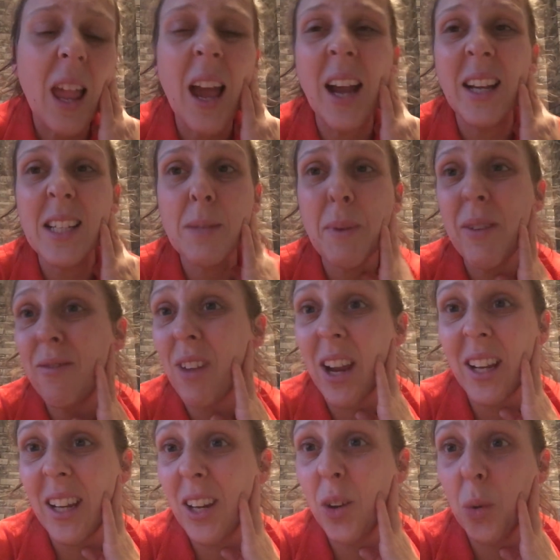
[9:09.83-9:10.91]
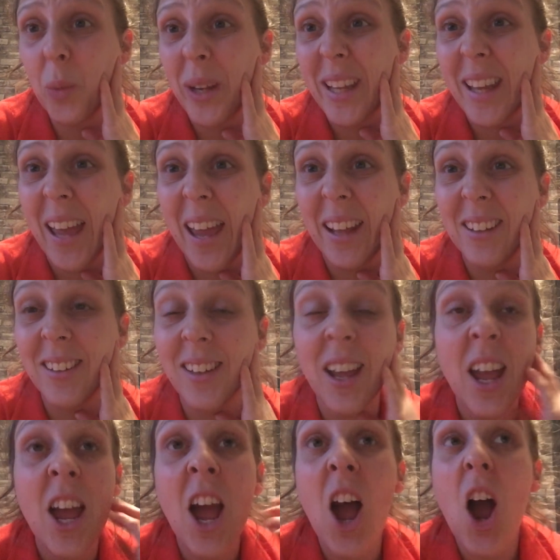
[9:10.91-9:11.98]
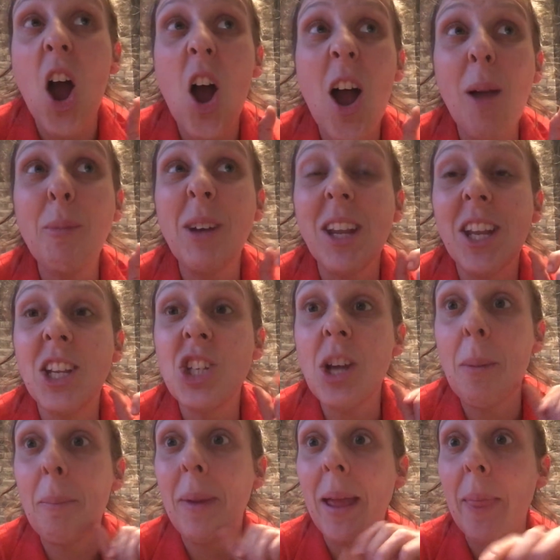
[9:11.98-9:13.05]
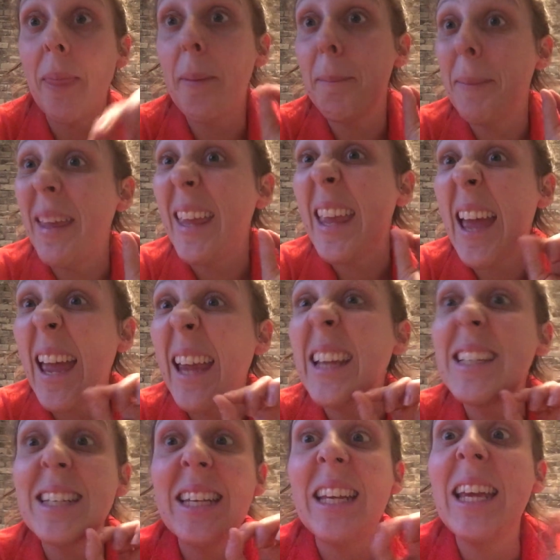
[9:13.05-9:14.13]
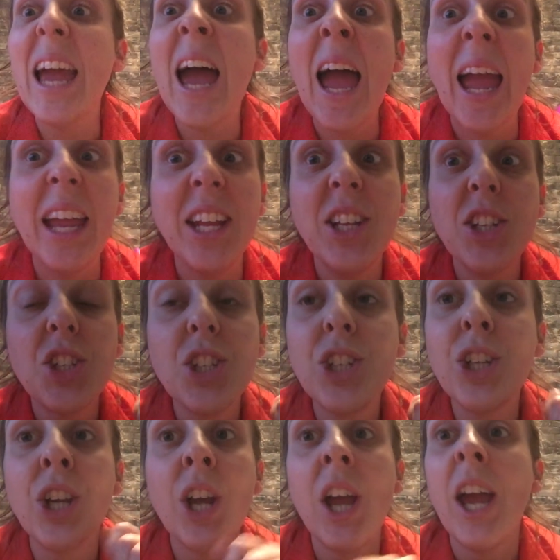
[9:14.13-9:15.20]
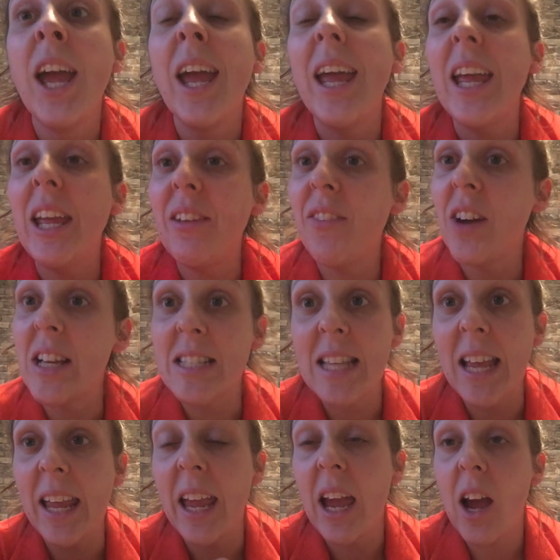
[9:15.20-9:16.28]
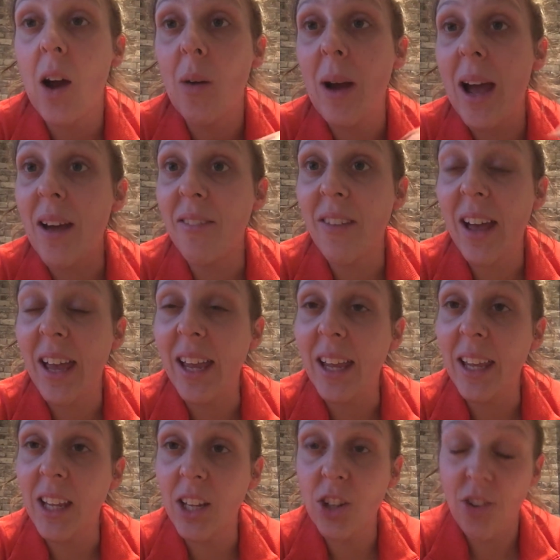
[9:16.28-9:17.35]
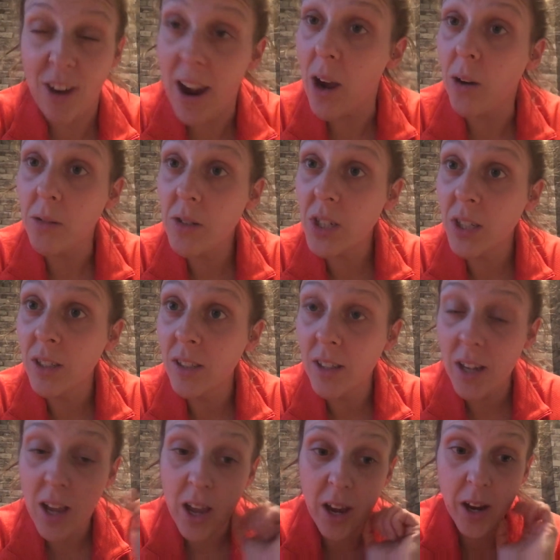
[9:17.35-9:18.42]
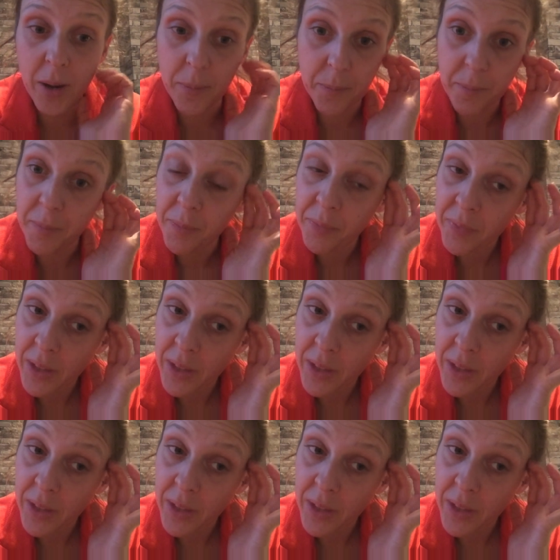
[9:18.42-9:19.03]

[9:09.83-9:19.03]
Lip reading: And it's been raining all weekend. I'm going to jump in the BATH. If I say it, I'll have a crowd. So,